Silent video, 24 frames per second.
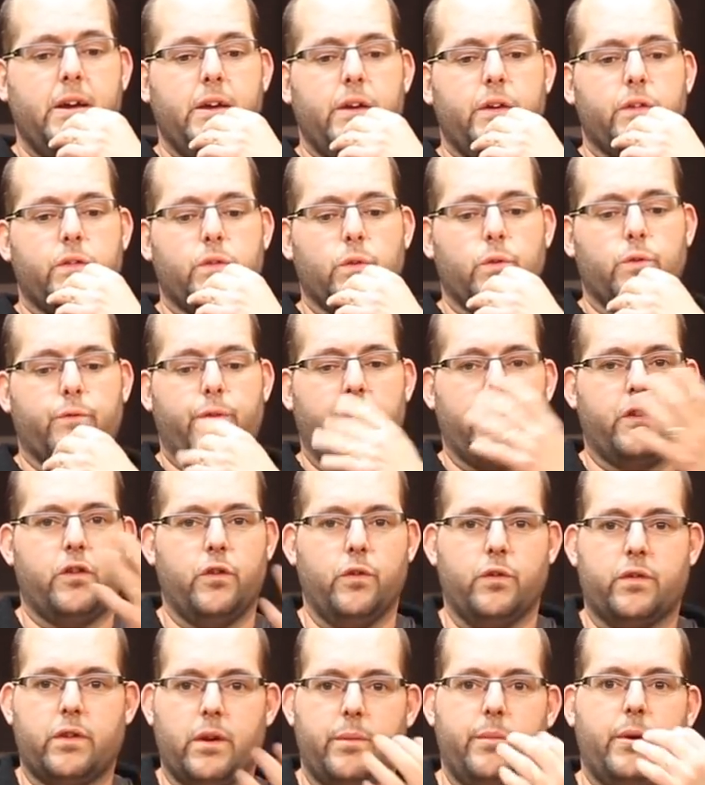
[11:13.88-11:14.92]
So if I
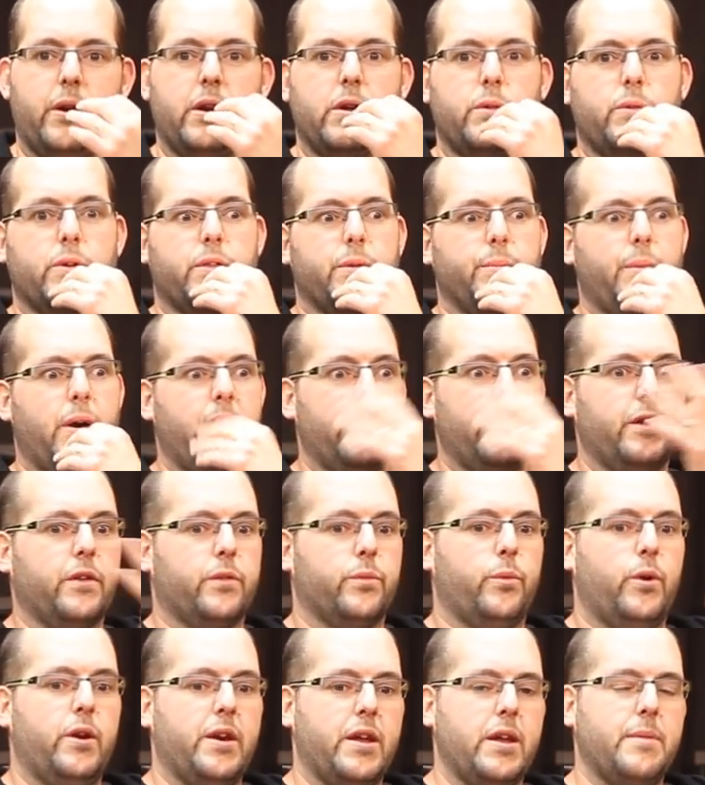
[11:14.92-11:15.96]
shoot somebody with a
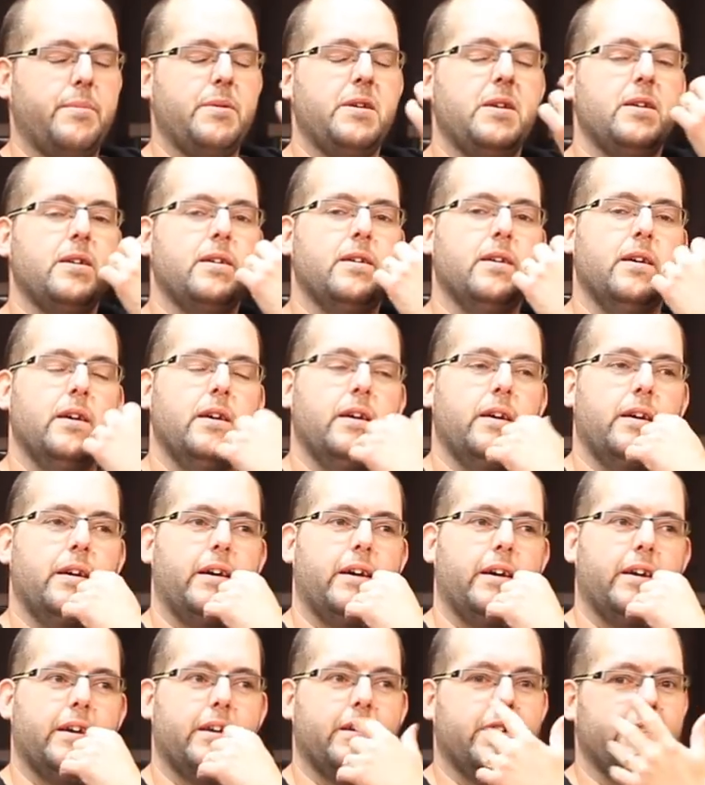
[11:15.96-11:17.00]
-1 AP
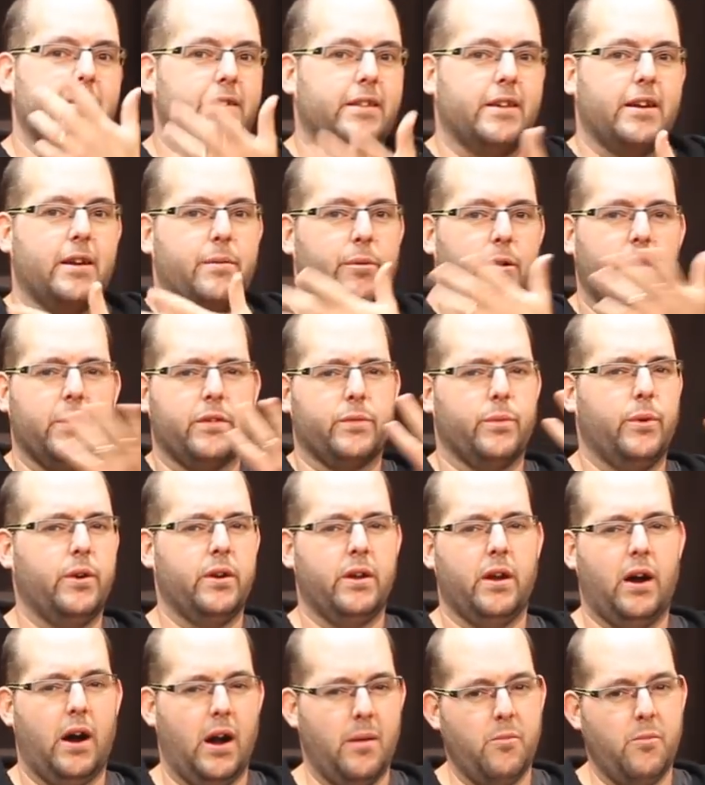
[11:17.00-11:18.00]
and they get a +1,